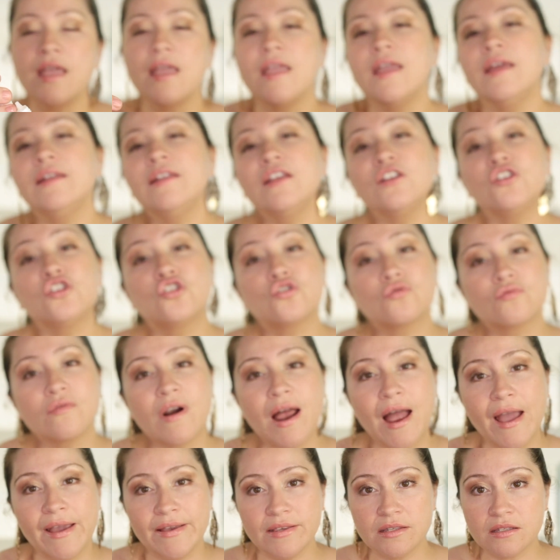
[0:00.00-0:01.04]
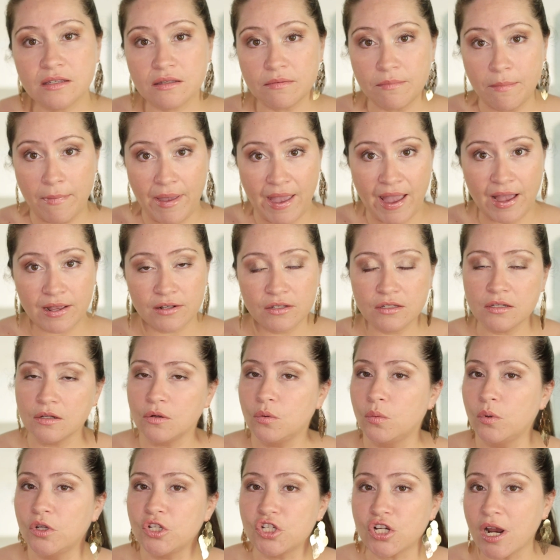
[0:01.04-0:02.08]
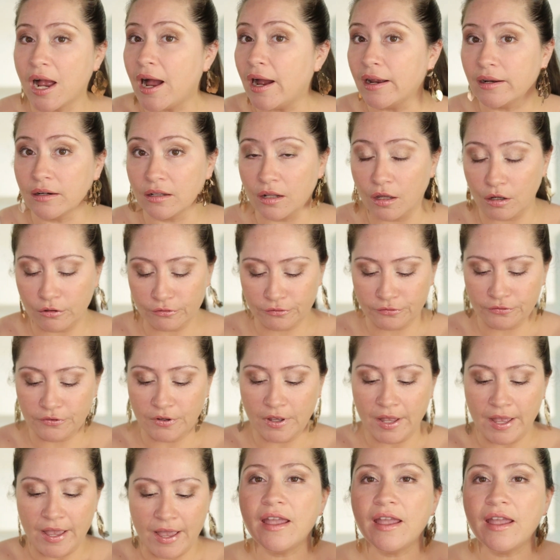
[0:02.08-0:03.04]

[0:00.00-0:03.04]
and it dries matte, which I love.